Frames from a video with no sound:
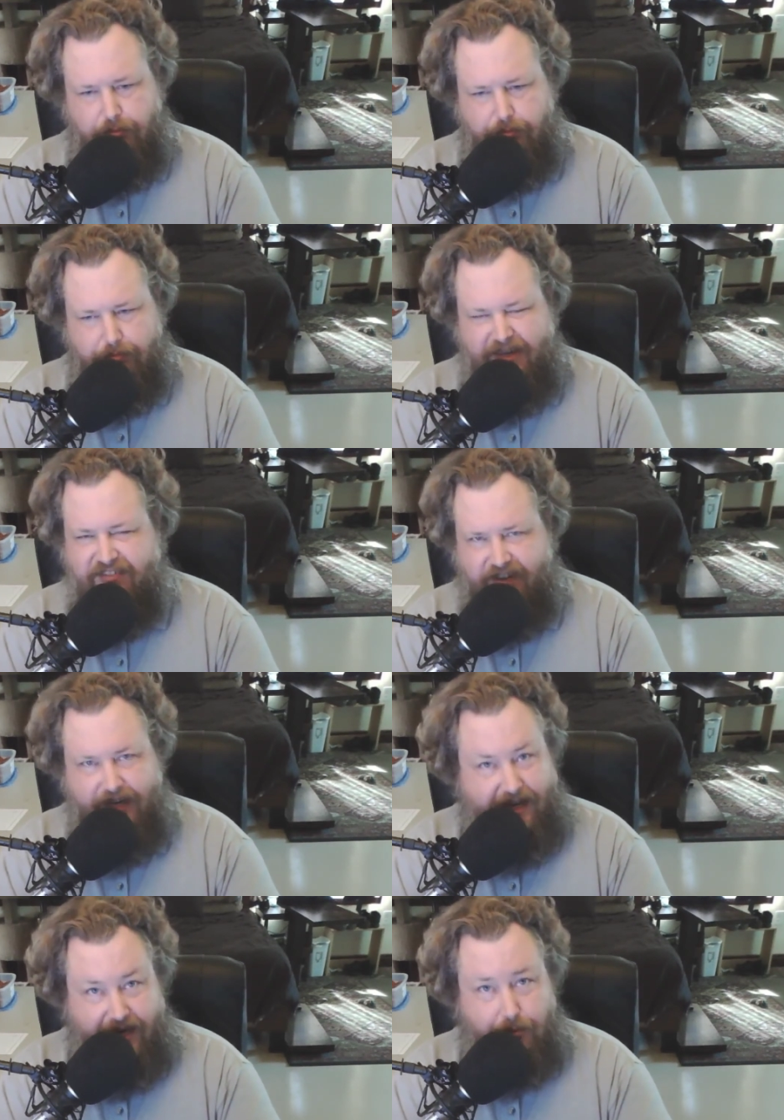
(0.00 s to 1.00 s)

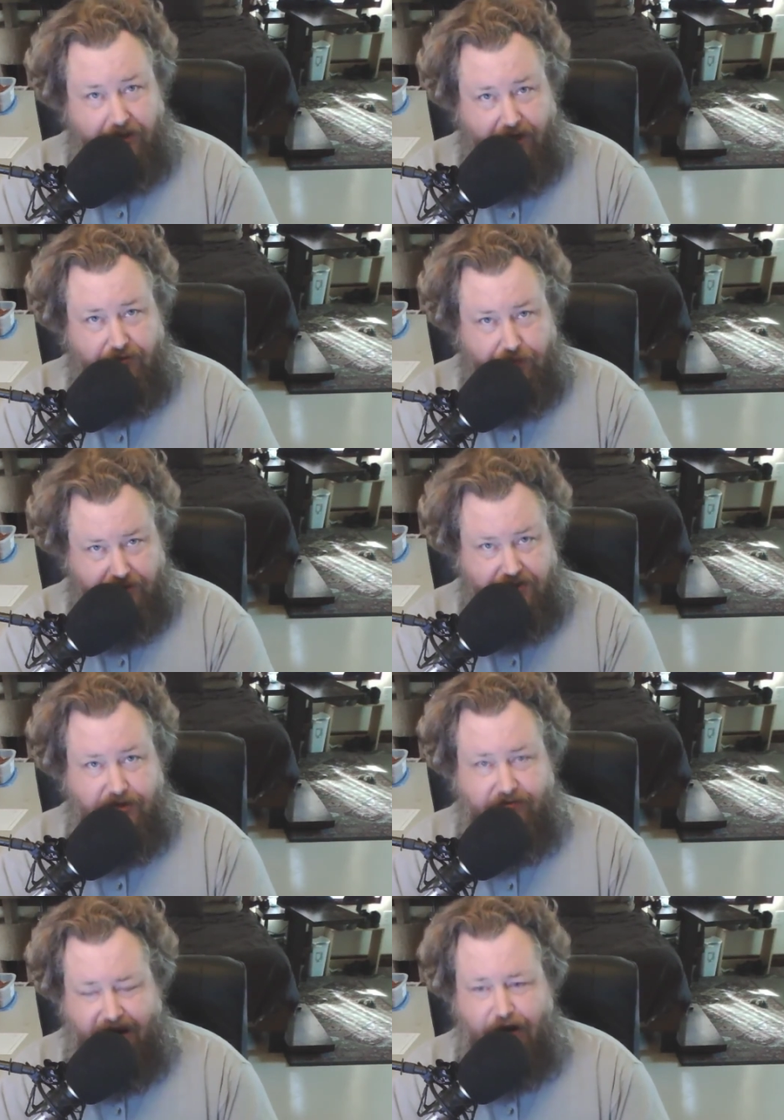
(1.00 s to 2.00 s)
PvE, player versus
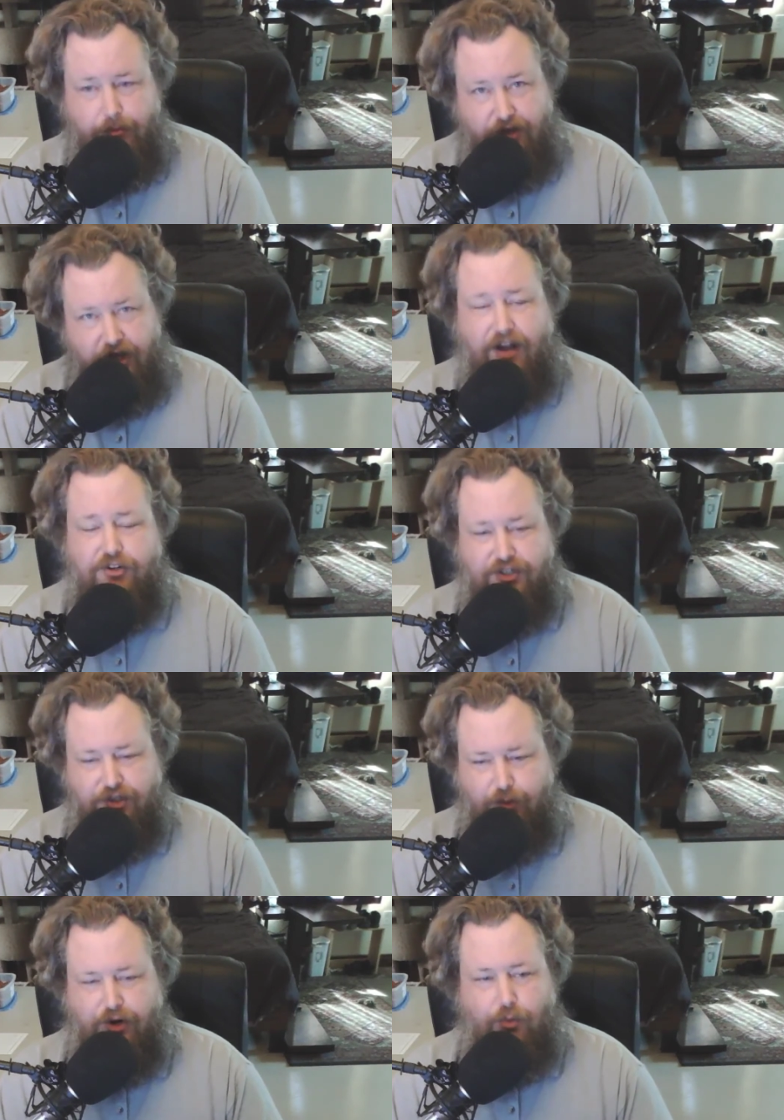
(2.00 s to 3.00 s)
environment
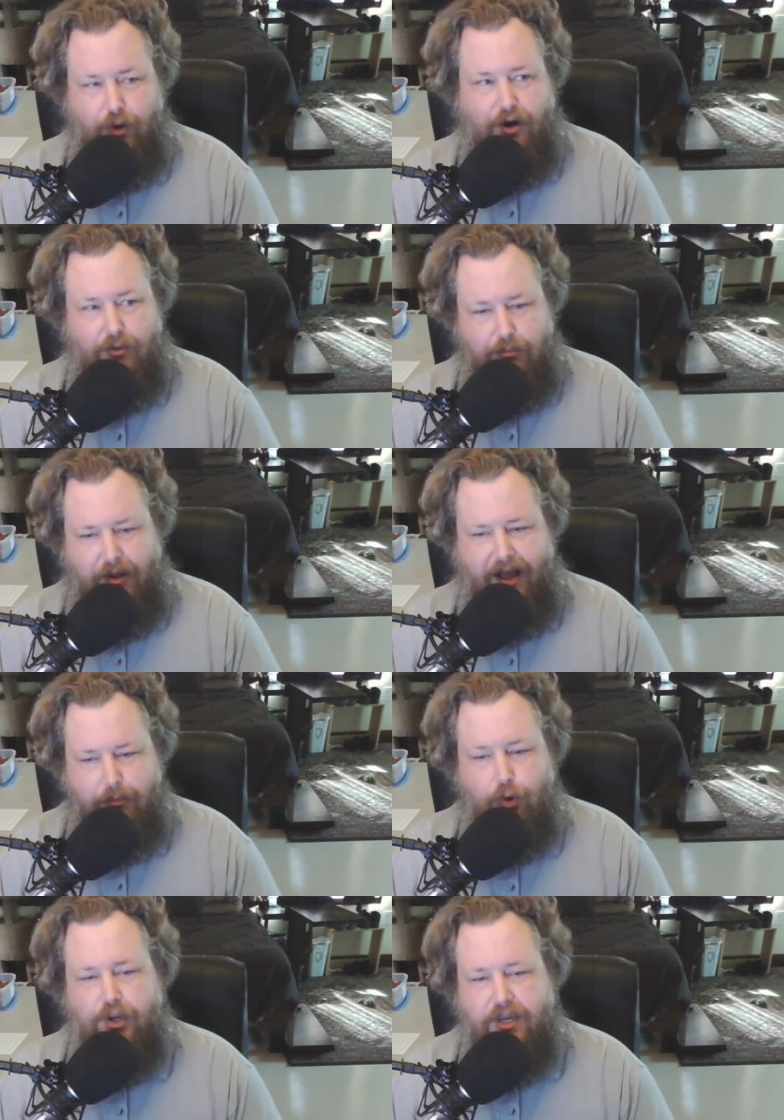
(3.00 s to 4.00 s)
challenges, where
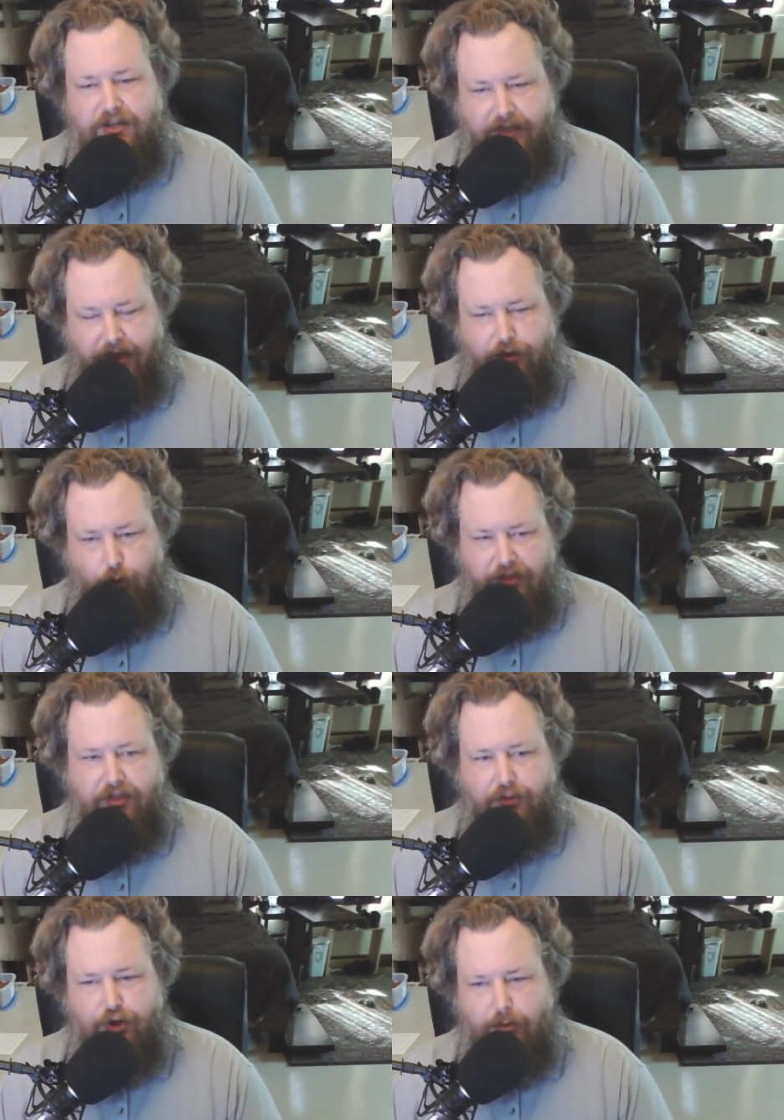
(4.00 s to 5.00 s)
I'm working together with
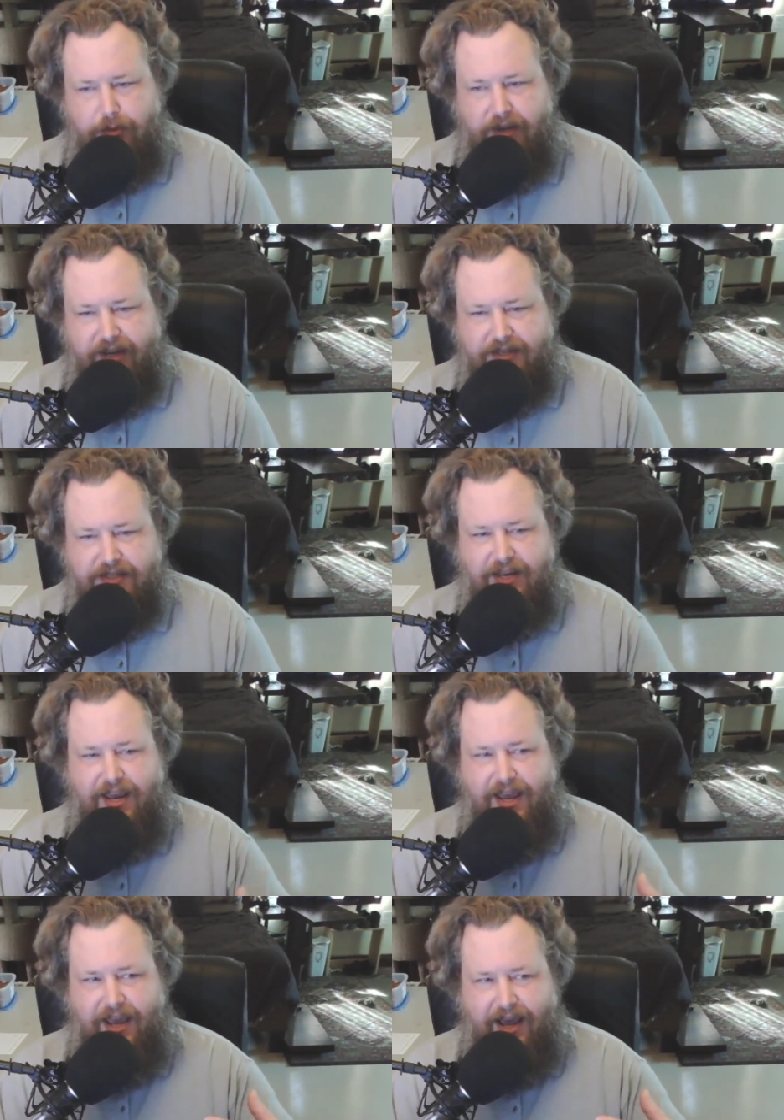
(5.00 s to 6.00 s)
other human beings
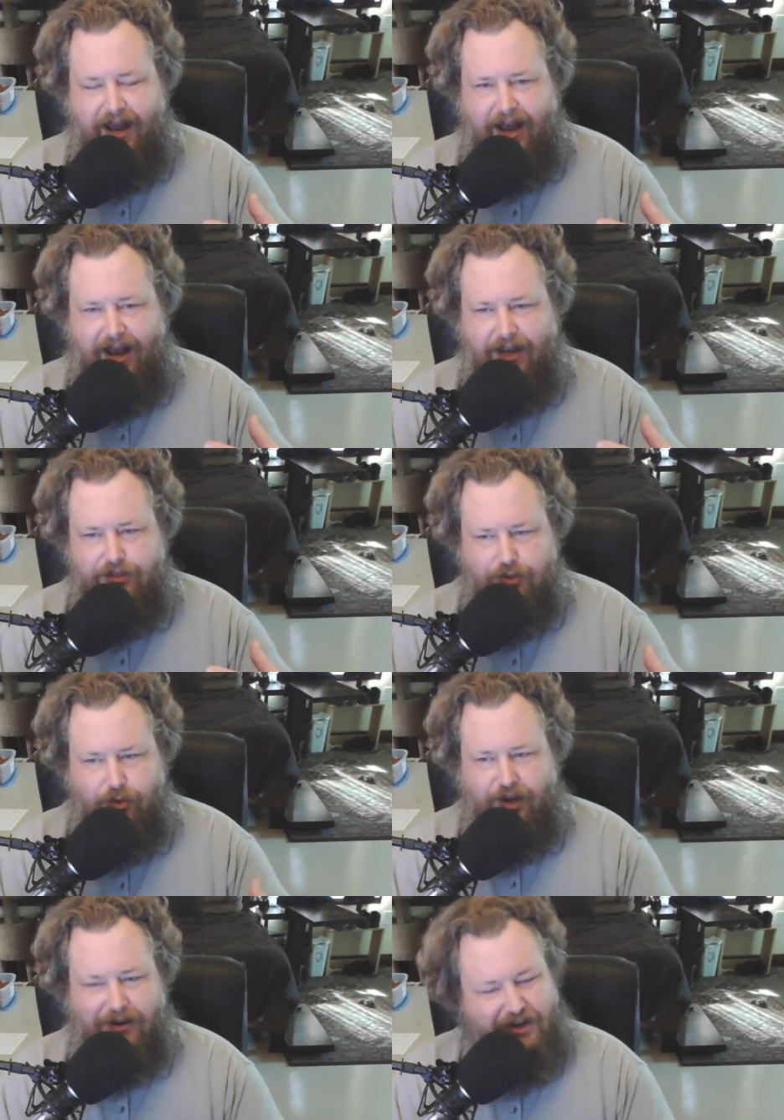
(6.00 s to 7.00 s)

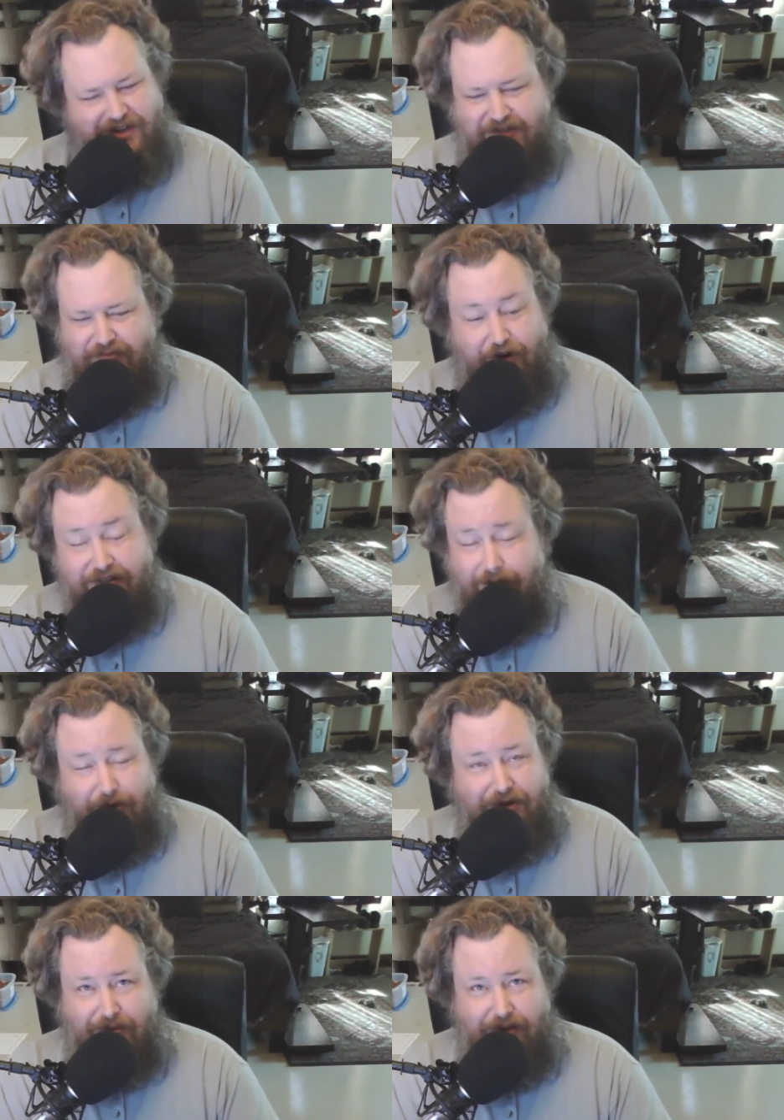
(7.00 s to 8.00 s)
it's very
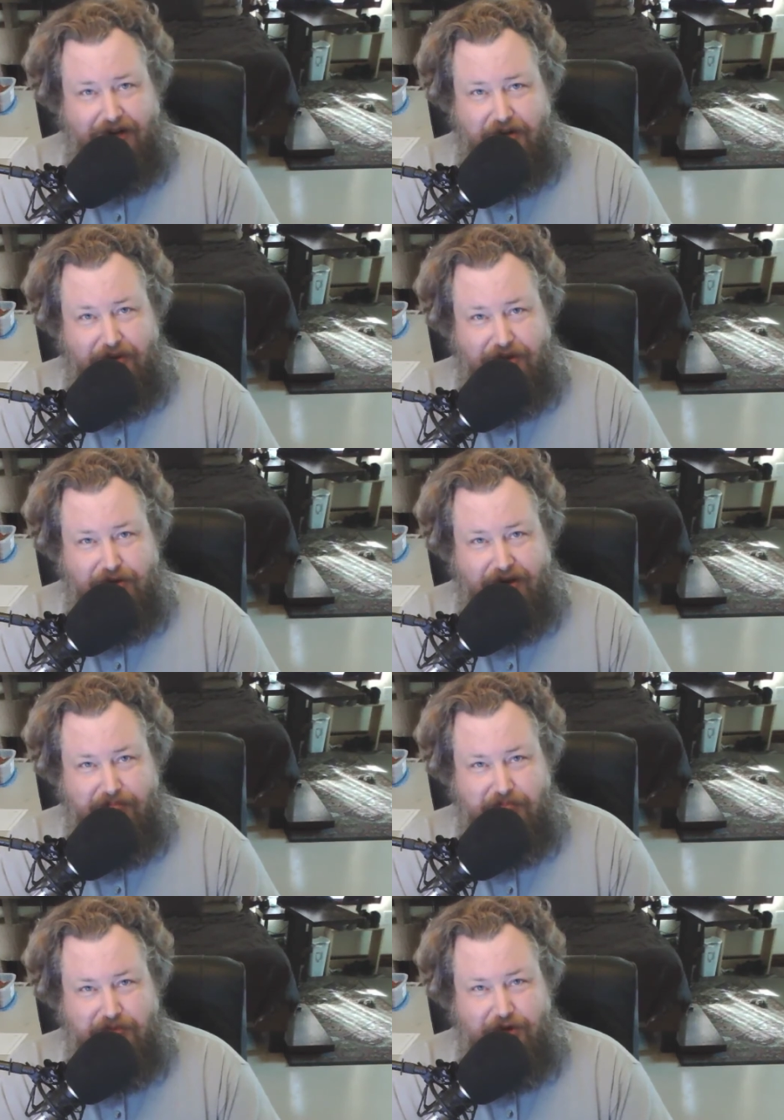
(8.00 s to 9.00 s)
similar to what I do with the
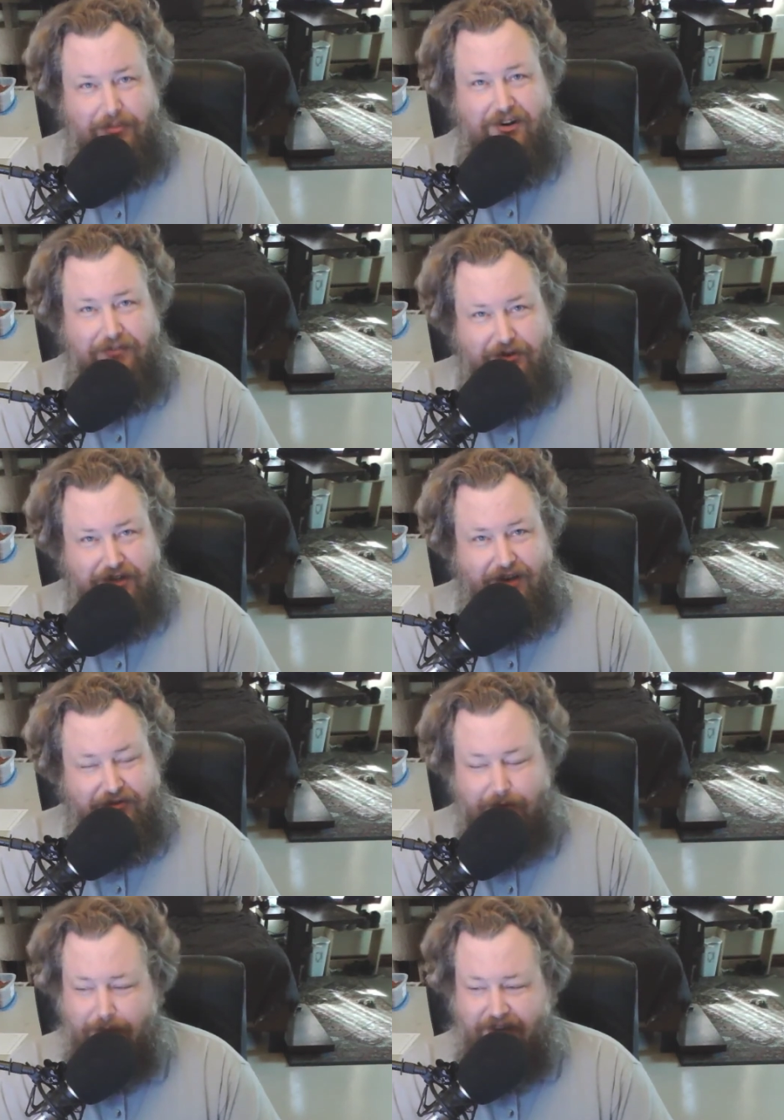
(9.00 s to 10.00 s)
dream interview
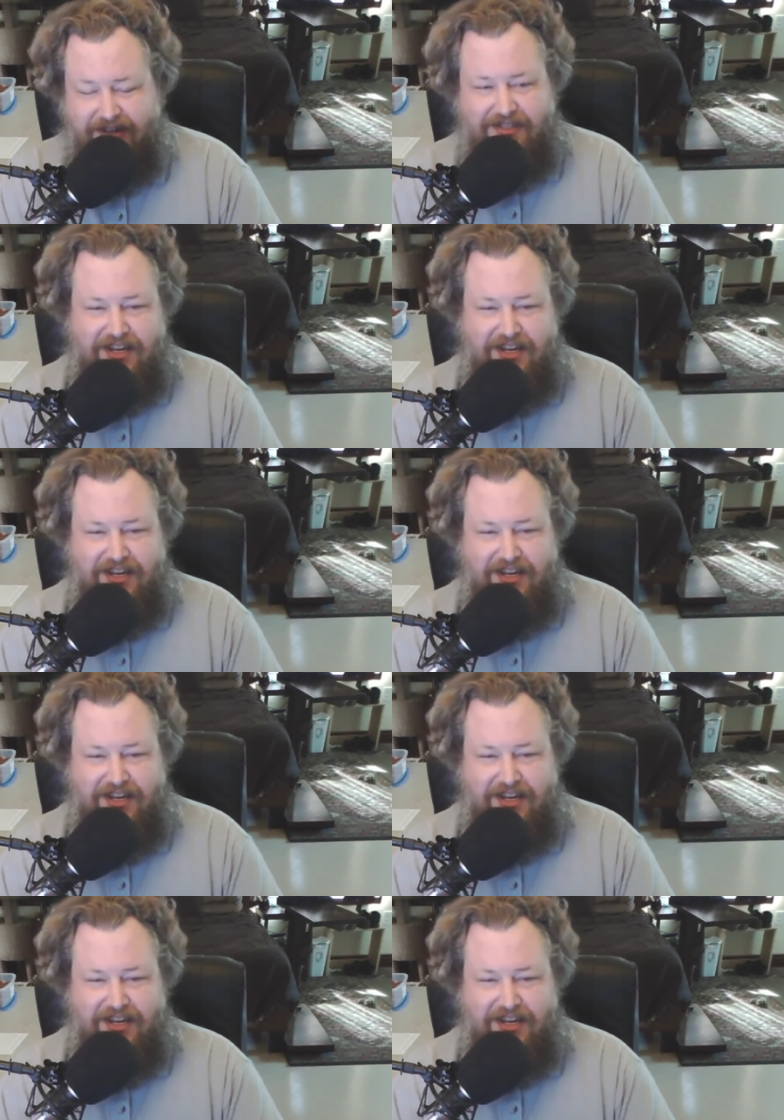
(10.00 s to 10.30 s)
stuff, because